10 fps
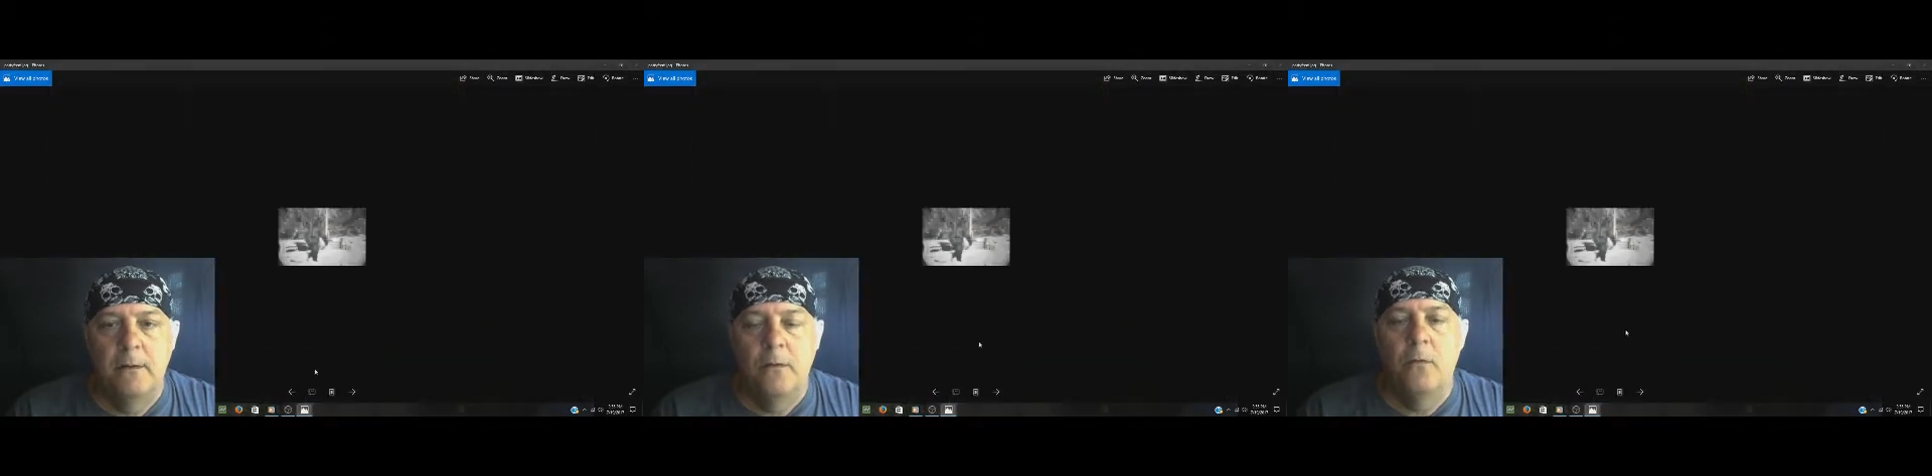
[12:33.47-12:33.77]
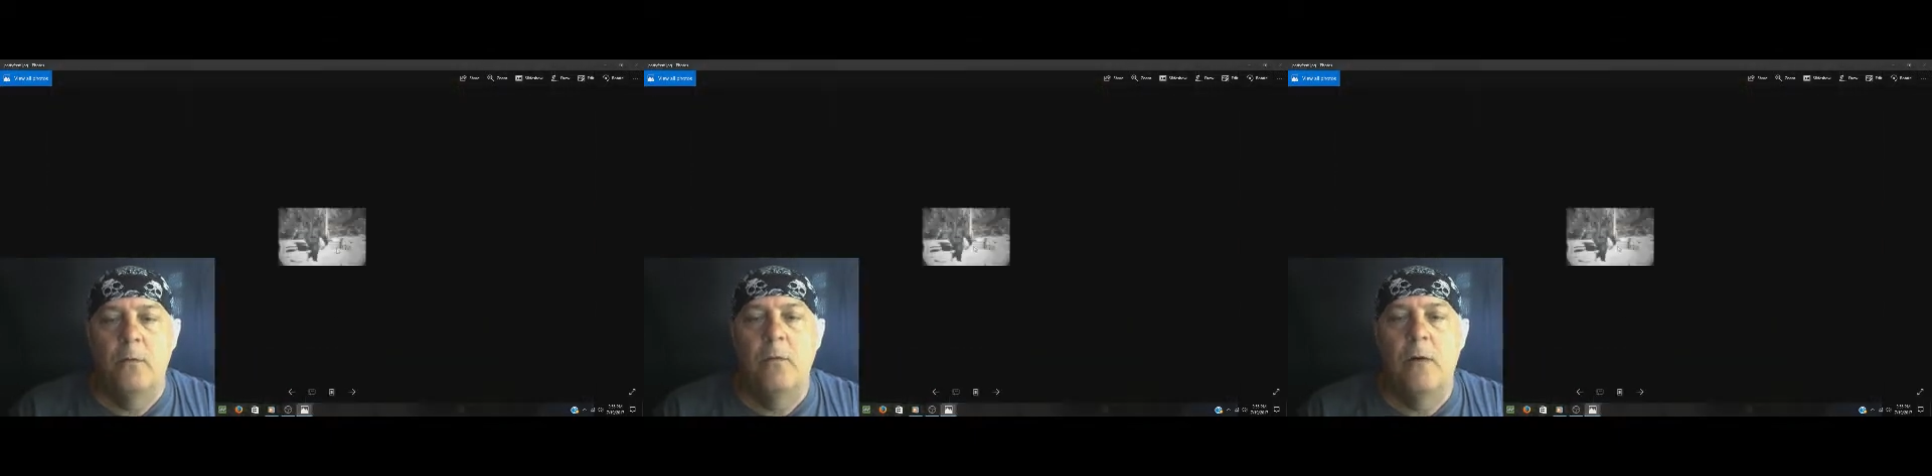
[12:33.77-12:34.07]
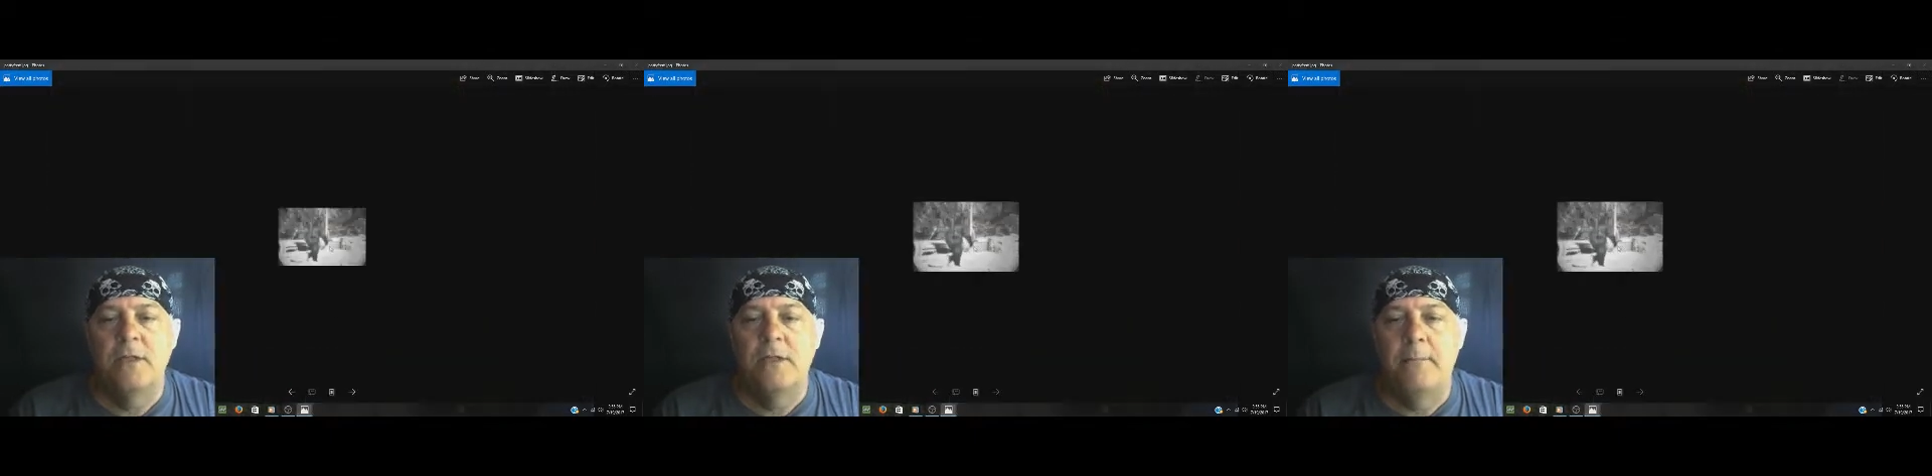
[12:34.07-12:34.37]
When we
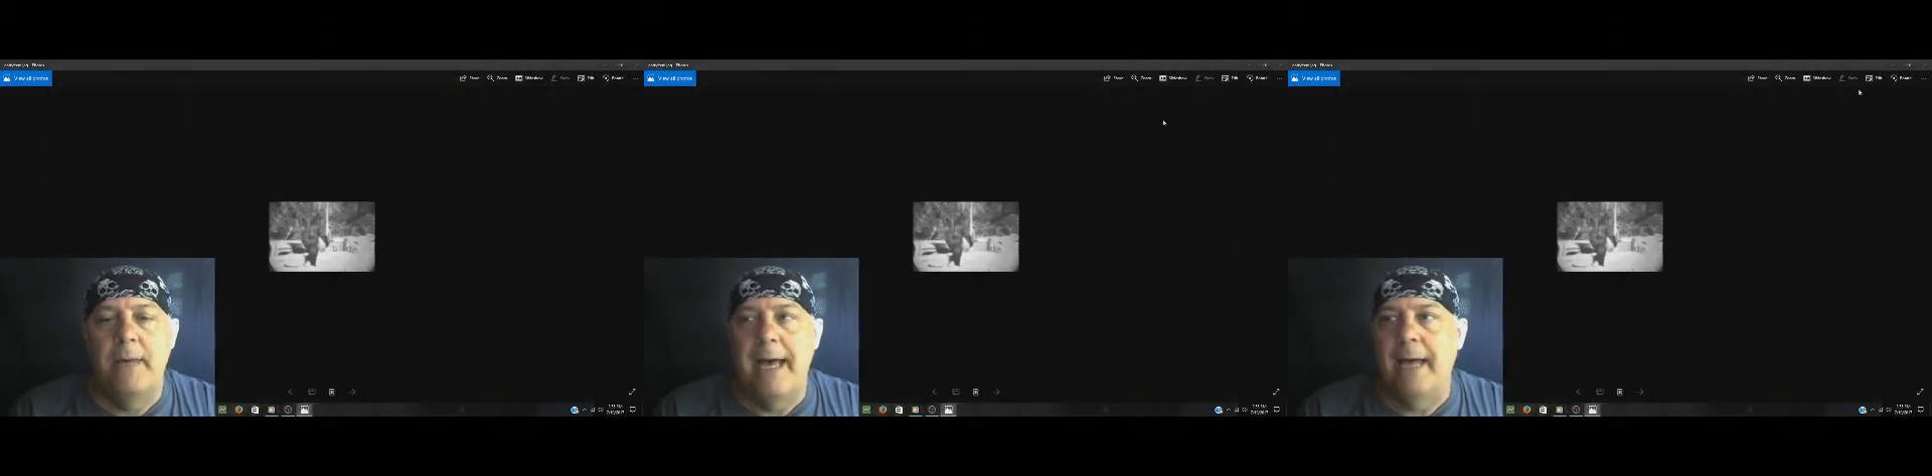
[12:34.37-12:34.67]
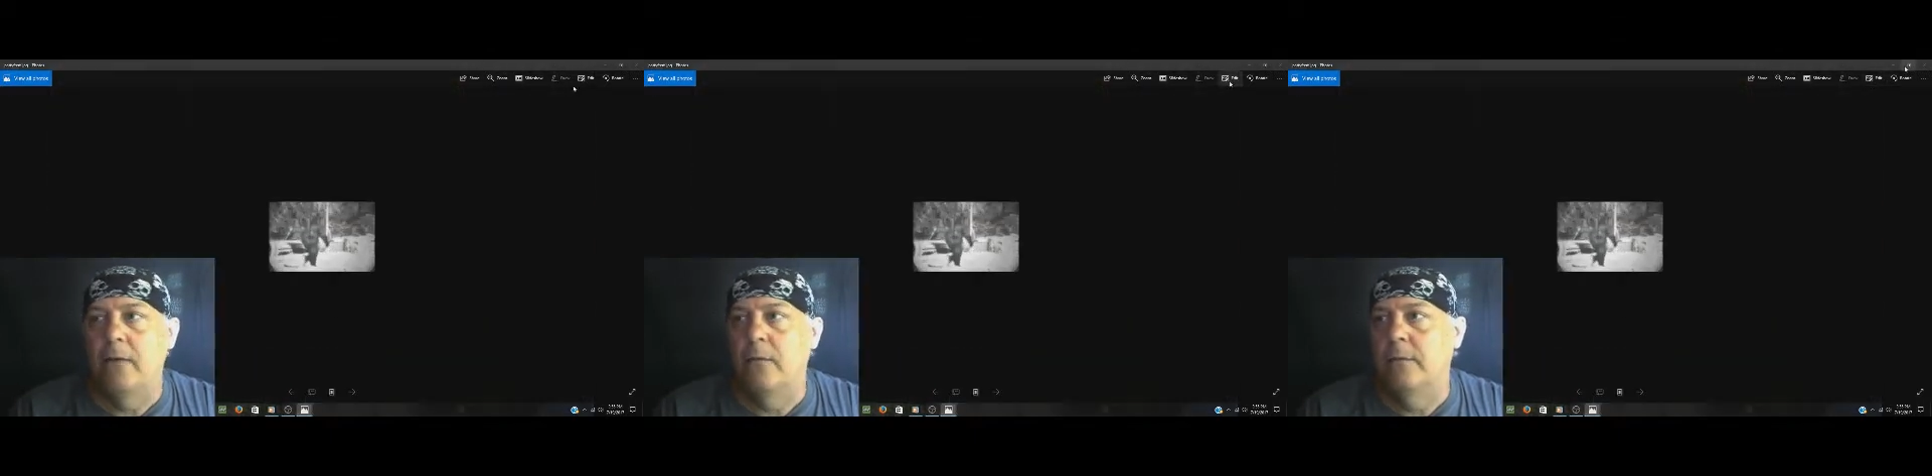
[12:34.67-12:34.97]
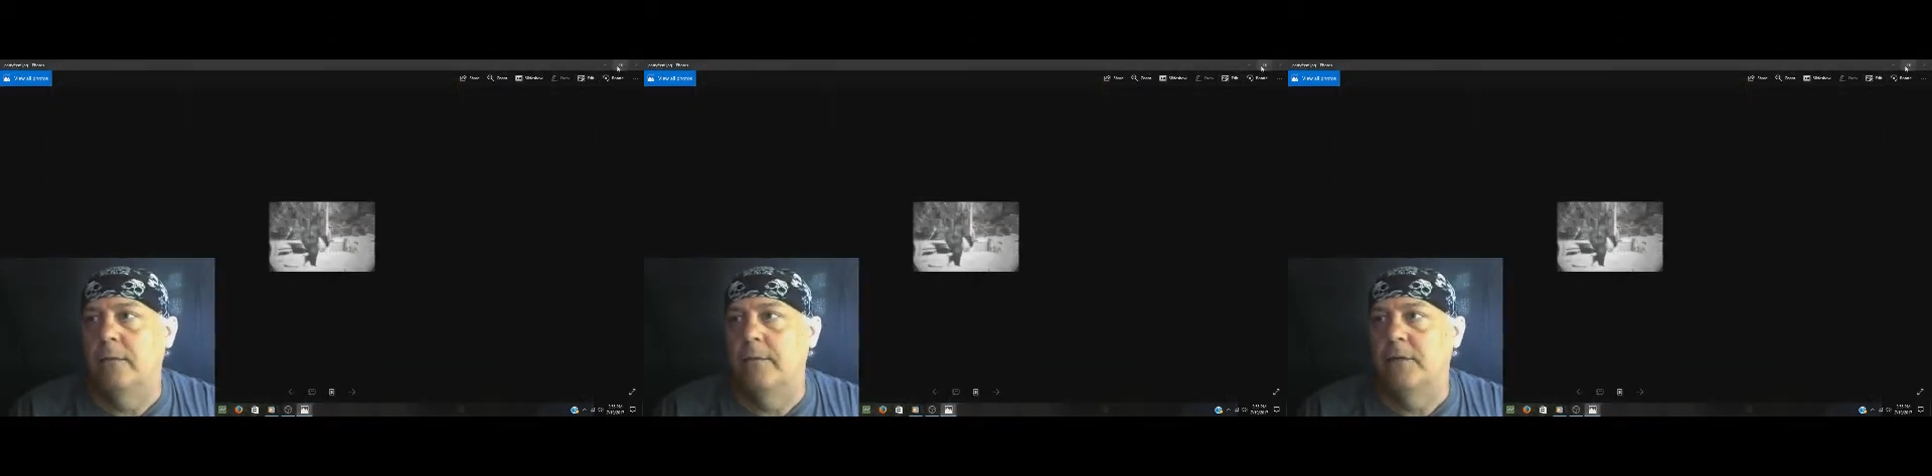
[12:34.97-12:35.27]
watch the back,
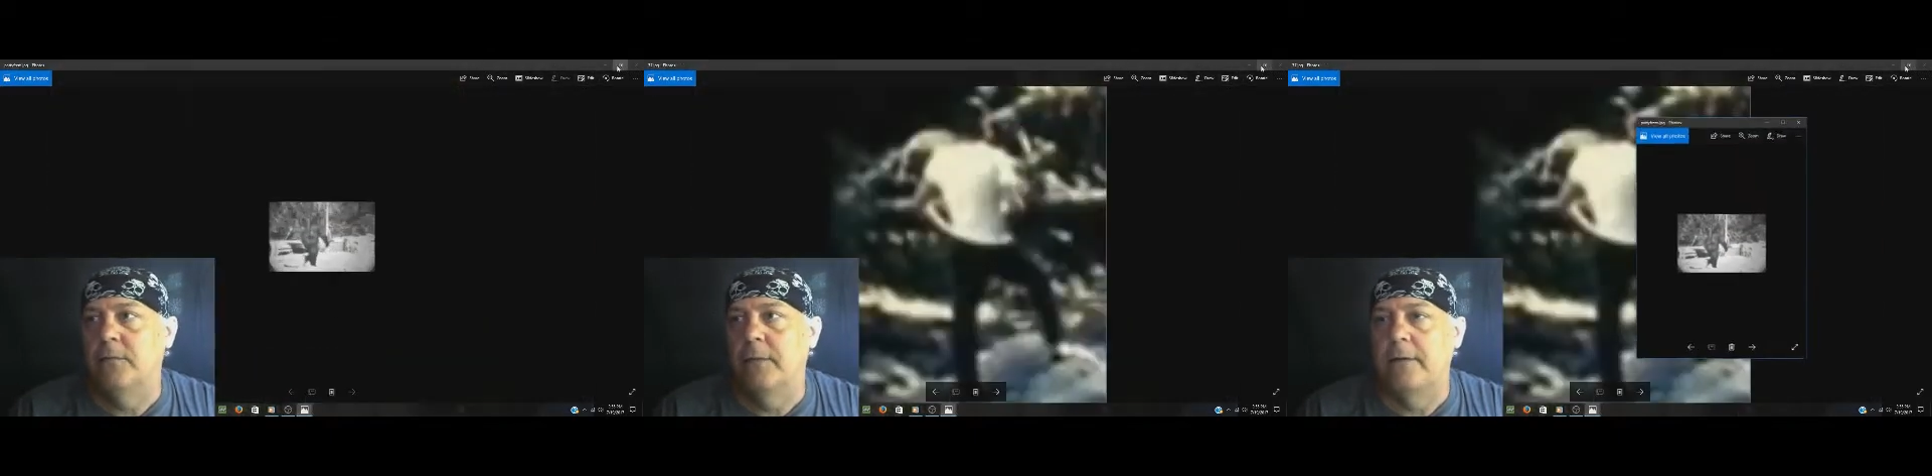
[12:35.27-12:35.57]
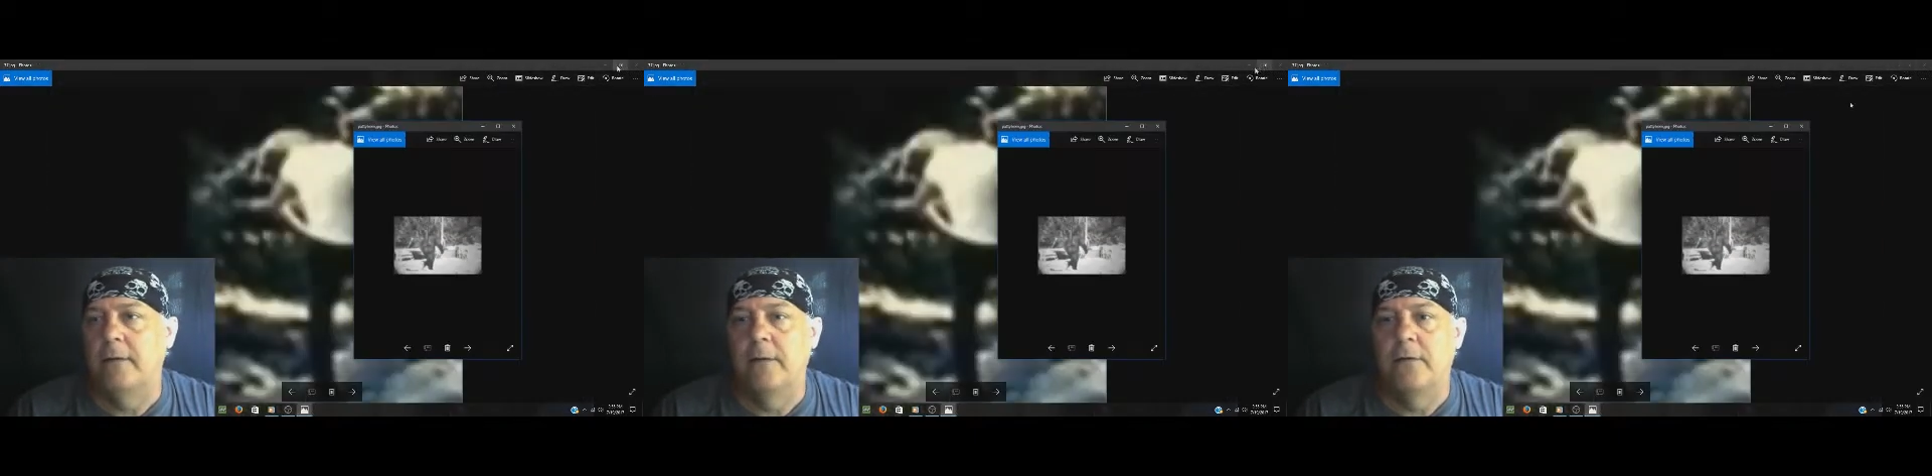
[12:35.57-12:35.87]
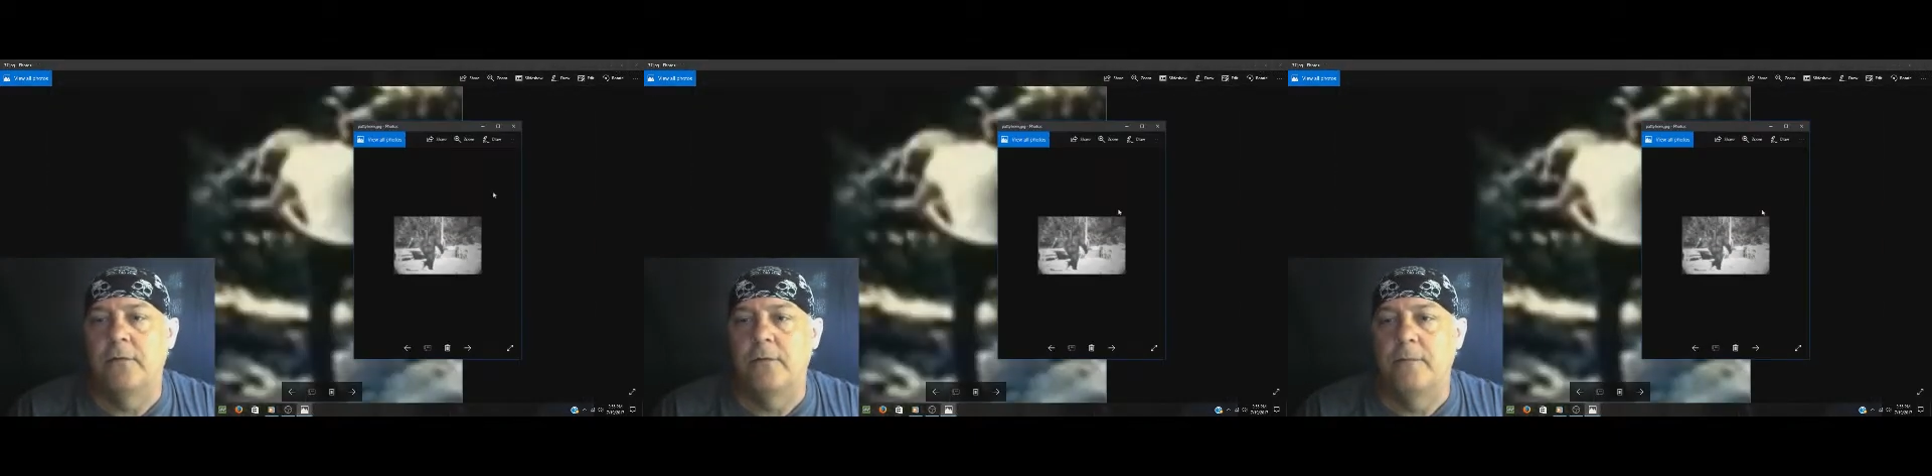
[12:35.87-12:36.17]
let me shrink this.